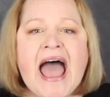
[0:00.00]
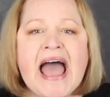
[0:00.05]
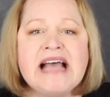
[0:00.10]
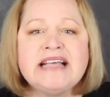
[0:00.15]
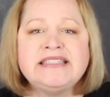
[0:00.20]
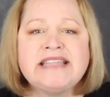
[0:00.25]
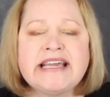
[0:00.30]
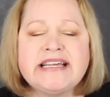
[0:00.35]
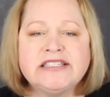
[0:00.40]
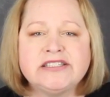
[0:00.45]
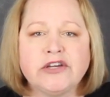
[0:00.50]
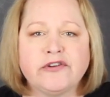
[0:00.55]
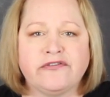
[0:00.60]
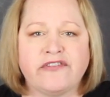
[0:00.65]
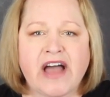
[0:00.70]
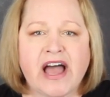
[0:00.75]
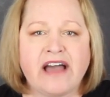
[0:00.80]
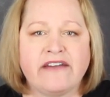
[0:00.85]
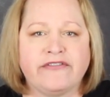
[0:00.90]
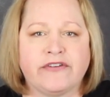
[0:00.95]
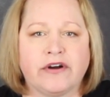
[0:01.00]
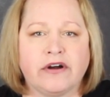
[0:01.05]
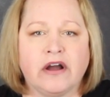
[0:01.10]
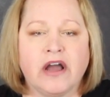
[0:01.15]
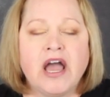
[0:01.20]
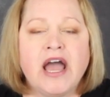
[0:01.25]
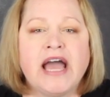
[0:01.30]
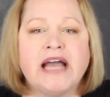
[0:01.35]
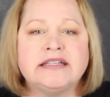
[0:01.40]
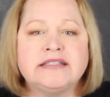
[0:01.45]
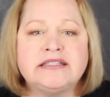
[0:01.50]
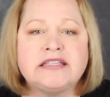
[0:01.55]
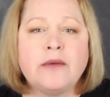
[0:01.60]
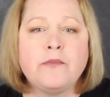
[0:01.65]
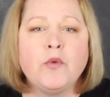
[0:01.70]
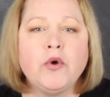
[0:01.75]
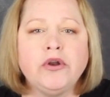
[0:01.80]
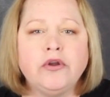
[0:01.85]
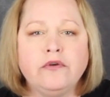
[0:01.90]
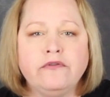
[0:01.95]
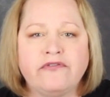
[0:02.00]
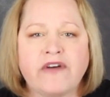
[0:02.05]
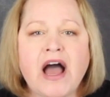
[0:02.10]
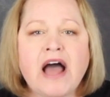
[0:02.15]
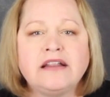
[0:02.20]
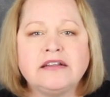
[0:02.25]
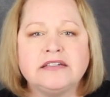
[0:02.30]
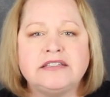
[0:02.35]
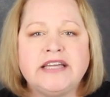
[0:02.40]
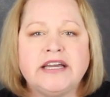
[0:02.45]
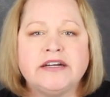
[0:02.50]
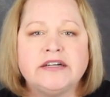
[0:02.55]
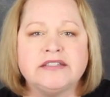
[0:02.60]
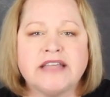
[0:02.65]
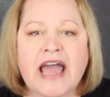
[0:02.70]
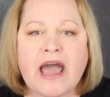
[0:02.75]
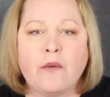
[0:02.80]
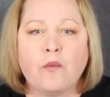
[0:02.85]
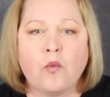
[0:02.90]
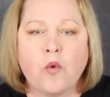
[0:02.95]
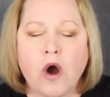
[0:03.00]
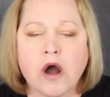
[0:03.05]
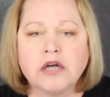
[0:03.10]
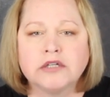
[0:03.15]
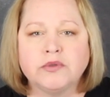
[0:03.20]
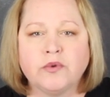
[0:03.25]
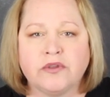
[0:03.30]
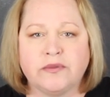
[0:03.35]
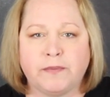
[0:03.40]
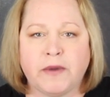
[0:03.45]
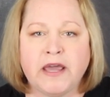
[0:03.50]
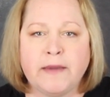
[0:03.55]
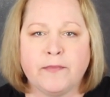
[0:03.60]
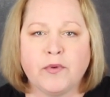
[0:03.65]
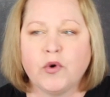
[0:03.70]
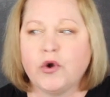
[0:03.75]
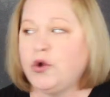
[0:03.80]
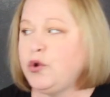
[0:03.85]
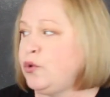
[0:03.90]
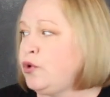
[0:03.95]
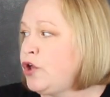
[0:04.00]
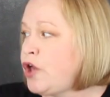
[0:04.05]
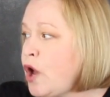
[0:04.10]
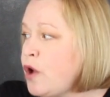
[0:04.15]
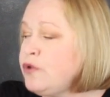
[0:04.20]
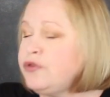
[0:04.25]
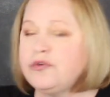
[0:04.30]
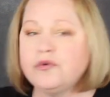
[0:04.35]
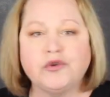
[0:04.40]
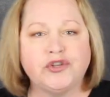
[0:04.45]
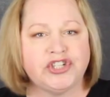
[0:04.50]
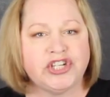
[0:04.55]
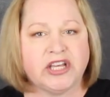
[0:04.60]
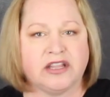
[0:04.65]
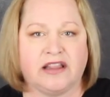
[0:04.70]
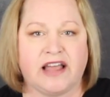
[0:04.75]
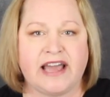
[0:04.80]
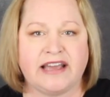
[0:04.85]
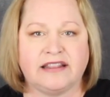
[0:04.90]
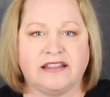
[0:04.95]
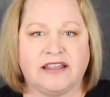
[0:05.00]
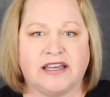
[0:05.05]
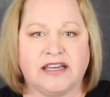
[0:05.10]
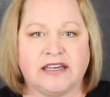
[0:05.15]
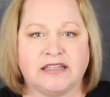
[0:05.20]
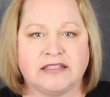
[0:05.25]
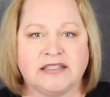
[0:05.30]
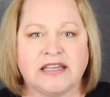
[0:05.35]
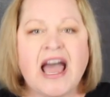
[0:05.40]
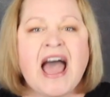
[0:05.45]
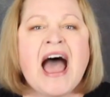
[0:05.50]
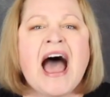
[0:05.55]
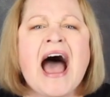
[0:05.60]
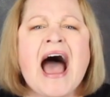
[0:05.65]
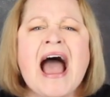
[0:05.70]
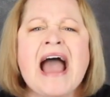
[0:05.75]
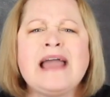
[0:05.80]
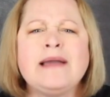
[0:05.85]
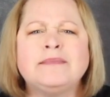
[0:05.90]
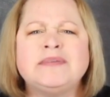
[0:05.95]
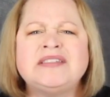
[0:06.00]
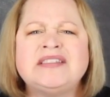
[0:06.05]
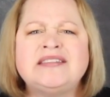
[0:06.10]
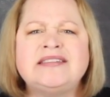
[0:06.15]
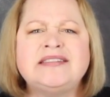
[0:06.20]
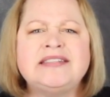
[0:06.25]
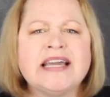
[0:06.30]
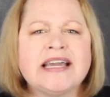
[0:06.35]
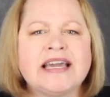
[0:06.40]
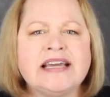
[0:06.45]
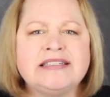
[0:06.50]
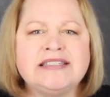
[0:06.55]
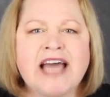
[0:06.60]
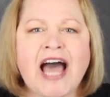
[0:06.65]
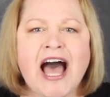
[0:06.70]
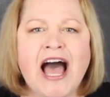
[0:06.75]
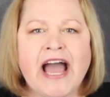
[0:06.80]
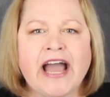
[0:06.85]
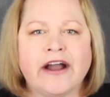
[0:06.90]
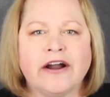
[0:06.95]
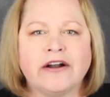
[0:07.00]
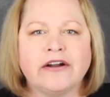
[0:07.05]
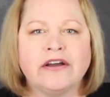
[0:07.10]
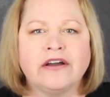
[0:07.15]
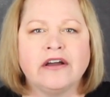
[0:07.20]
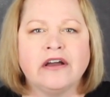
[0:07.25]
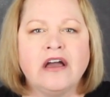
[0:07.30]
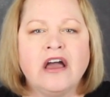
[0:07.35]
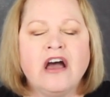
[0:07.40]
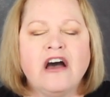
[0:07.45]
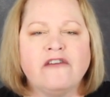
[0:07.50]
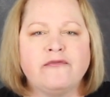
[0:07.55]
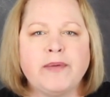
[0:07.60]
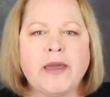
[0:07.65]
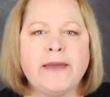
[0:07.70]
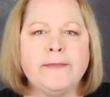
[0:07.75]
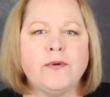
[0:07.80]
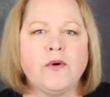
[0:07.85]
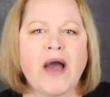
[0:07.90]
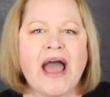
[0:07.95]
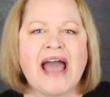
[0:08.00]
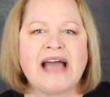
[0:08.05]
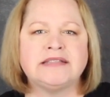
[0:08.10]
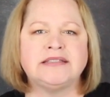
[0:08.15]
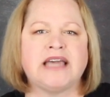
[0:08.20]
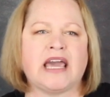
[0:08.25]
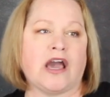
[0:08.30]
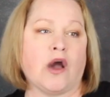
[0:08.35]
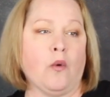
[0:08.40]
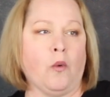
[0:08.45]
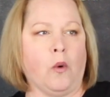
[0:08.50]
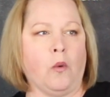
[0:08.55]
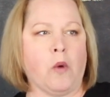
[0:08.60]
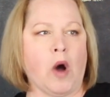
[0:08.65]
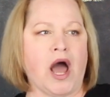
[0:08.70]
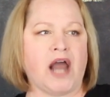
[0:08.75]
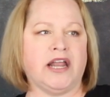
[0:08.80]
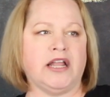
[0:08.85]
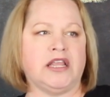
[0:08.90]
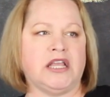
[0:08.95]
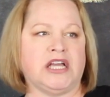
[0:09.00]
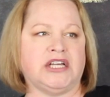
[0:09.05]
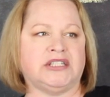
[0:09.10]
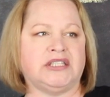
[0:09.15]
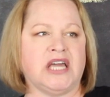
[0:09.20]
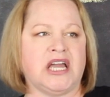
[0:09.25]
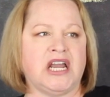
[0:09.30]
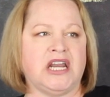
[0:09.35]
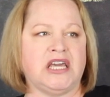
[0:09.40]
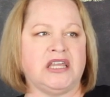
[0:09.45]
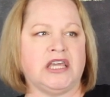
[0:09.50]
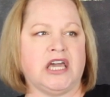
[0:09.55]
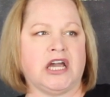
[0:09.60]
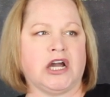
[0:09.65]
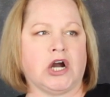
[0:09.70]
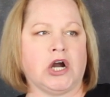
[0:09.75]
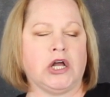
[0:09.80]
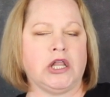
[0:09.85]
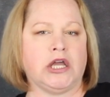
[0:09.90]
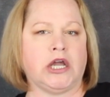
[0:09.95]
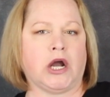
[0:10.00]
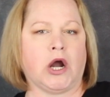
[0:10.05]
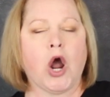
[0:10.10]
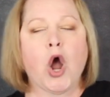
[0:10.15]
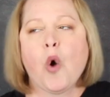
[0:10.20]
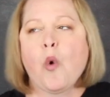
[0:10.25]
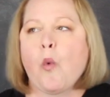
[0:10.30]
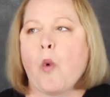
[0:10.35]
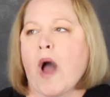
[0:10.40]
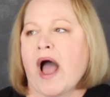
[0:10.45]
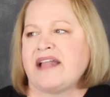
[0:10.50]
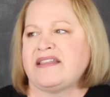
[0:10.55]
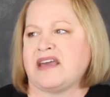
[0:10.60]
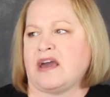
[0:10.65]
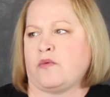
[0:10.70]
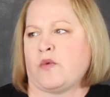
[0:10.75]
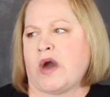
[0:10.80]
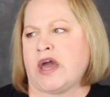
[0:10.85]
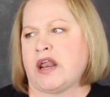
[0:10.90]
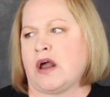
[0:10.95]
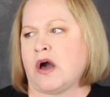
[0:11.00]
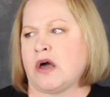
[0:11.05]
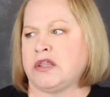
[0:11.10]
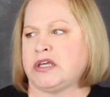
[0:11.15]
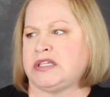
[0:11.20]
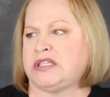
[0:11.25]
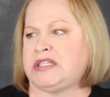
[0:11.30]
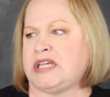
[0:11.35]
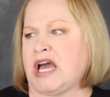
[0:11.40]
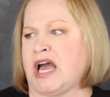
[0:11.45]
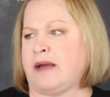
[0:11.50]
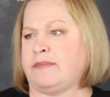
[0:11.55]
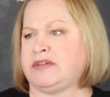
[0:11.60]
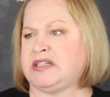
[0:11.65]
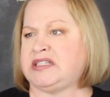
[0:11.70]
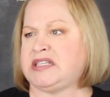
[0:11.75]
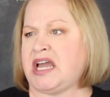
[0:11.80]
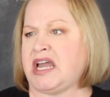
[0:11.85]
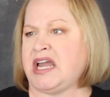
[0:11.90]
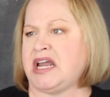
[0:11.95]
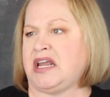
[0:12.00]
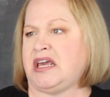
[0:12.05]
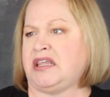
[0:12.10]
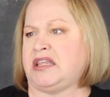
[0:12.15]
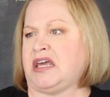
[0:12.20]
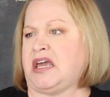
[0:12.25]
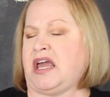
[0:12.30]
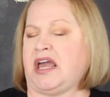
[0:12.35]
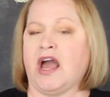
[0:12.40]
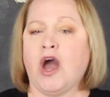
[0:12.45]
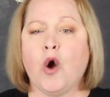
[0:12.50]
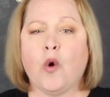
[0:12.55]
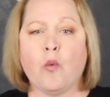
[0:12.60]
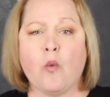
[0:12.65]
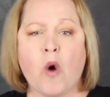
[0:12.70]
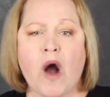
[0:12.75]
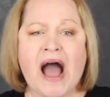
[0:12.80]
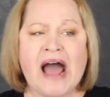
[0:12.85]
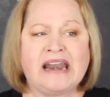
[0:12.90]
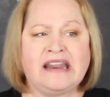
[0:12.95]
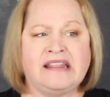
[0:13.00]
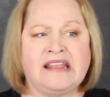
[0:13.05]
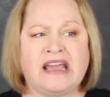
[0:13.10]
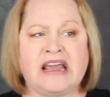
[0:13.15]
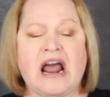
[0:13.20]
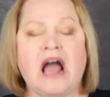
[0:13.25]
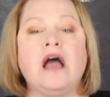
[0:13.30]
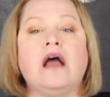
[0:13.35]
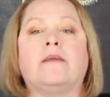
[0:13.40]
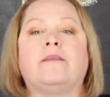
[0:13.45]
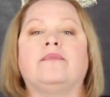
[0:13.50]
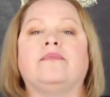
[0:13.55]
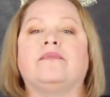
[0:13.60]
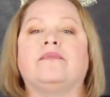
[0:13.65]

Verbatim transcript: As a survivor and someone who volunteers and works with people who go through shit like this, I am sick and tired of people asking, well, why didn't they say anything earlier? Why'd they wait all this time to say anything? Why did they...